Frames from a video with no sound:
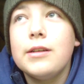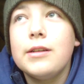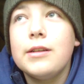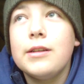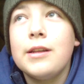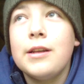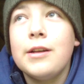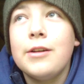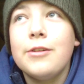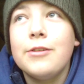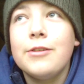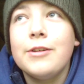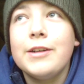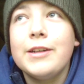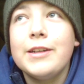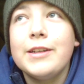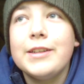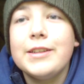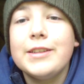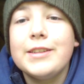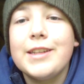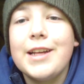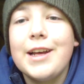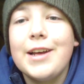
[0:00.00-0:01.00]
they're not really
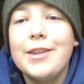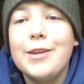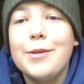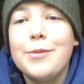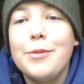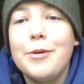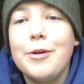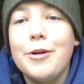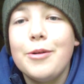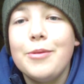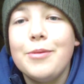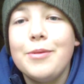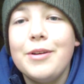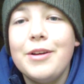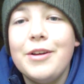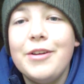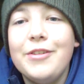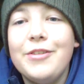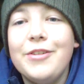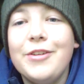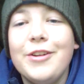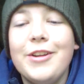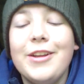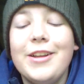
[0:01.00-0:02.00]
going to stay on the bottom
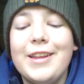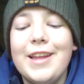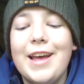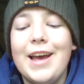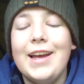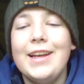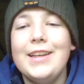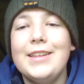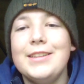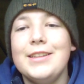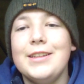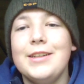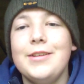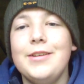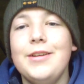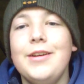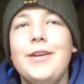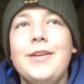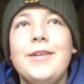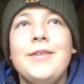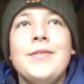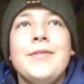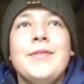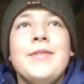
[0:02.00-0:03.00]
for the day. So
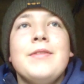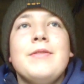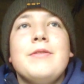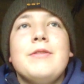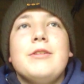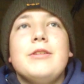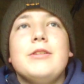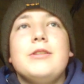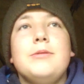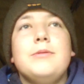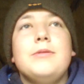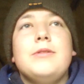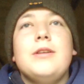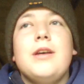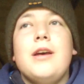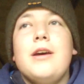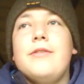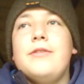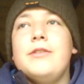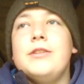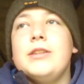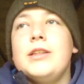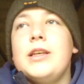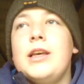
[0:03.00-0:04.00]
we've got some
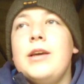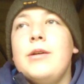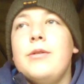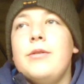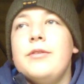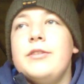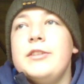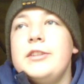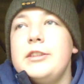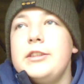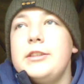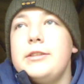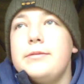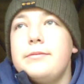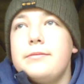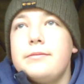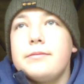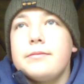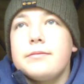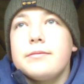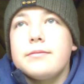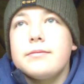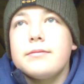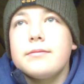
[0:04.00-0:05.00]
surface gear with us,
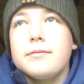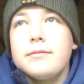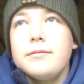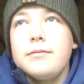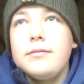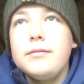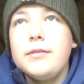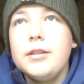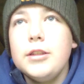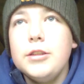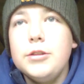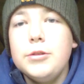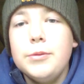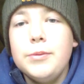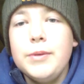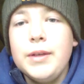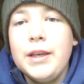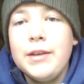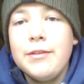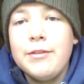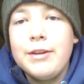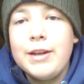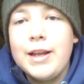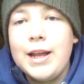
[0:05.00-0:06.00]
so we'll be
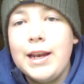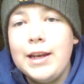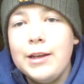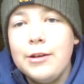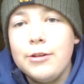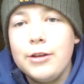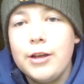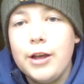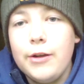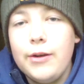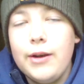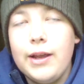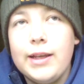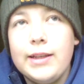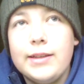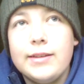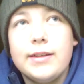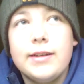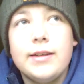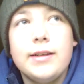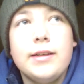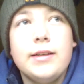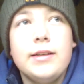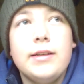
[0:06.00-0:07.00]
giving that a little go
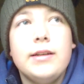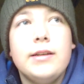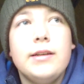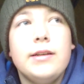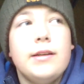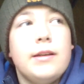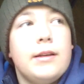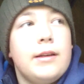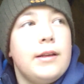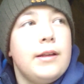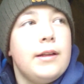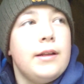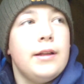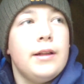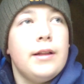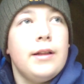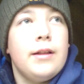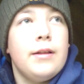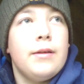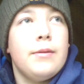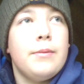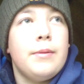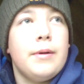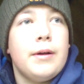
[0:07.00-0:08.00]
later.
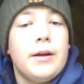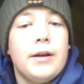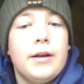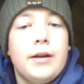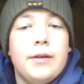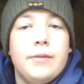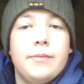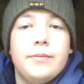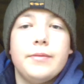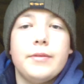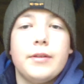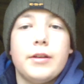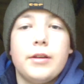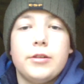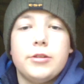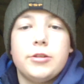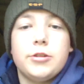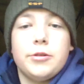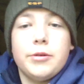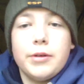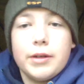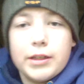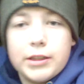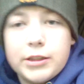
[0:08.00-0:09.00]
But I'll
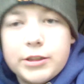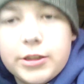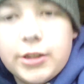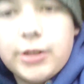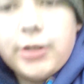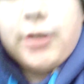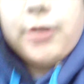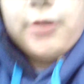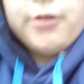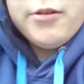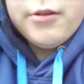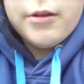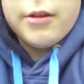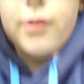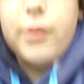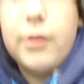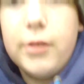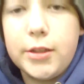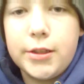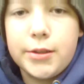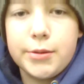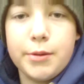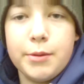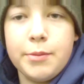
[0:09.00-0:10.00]
just quickly show you
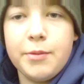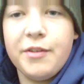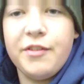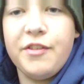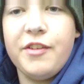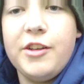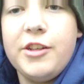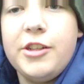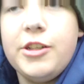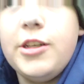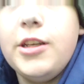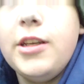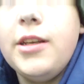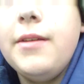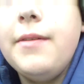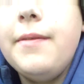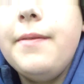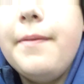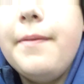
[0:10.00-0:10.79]
the swim we're fishing in.